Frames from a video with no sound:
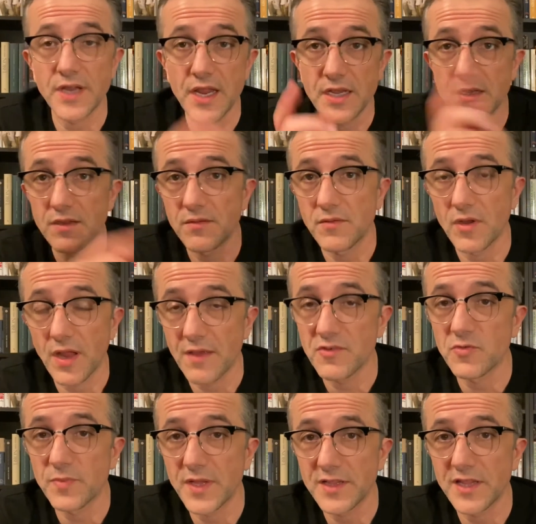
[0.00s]
And I
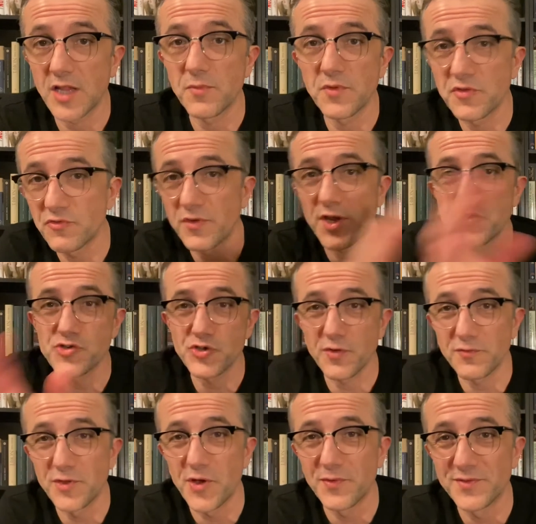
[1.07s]
explained the administration of
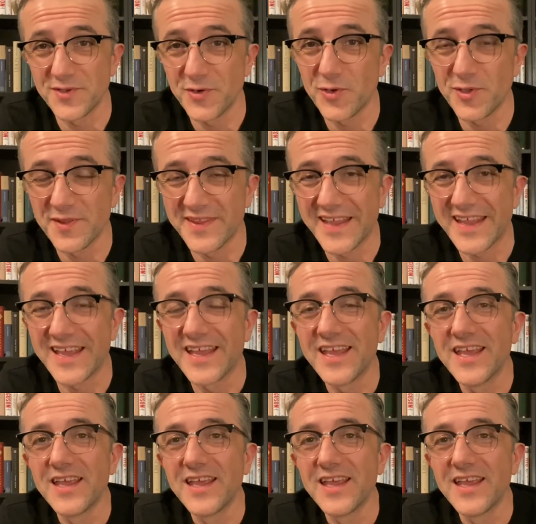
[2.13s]
the whole thing